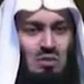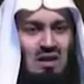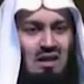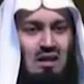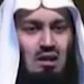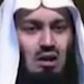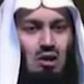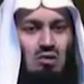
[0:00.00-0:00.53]
we
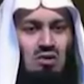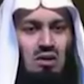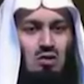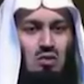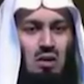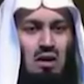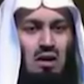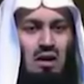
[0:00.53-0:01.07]
get closer
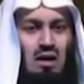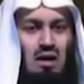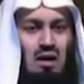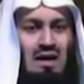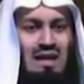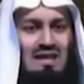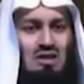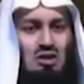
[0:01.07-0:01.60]
to Allah,
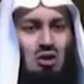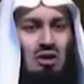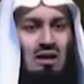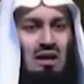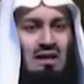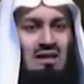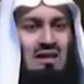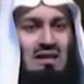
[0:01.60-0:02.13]
let's not
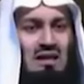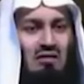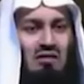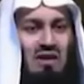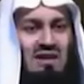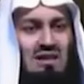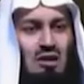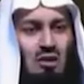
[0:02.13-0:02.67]
let it
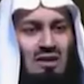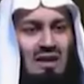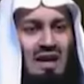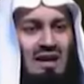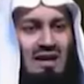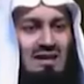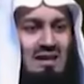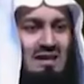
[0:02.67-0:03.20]
affect our
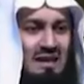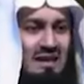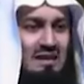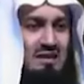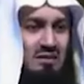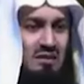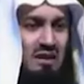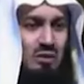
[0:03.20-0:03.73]
character
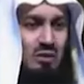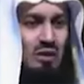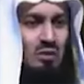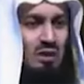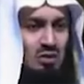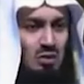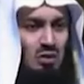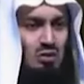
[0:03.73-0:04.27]
negatively. When
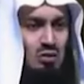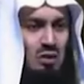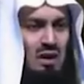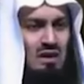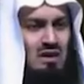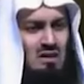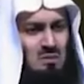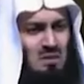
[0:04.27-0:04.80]
we talk to
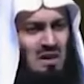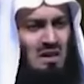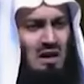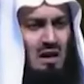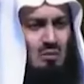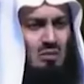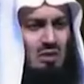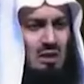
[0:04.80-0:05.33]
others, be
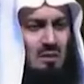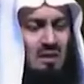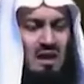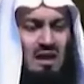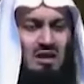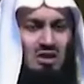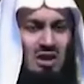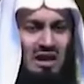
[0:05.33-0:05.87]
calm with them.
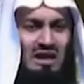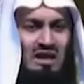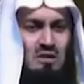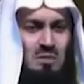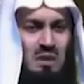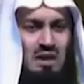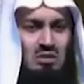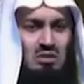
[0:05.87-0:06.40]
Try and
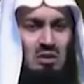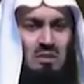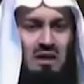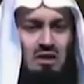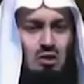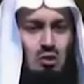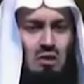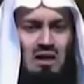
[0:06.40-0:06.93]
explain to them.
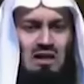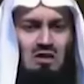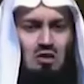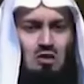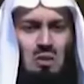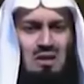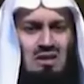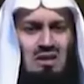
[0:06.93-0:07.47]
It took us
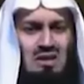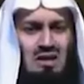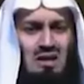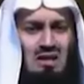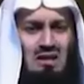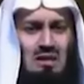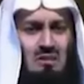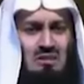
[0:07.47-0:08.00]
20
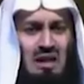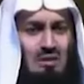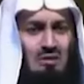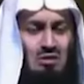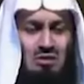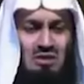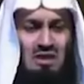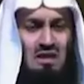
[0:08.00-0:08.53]
years sometimes
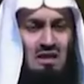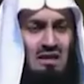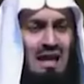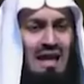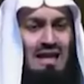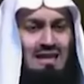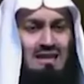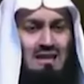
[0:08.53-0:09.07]
to see the
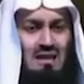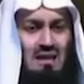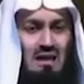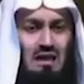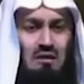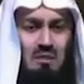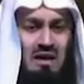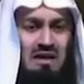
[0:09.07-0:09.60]
light.
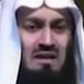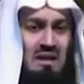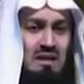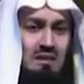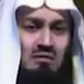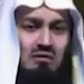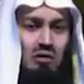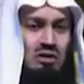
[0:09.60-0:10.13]
It might take
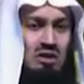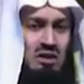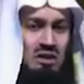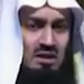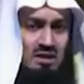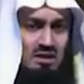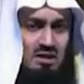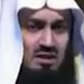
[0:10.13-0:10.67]
them 40
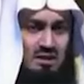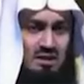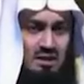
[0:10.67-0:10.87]
years.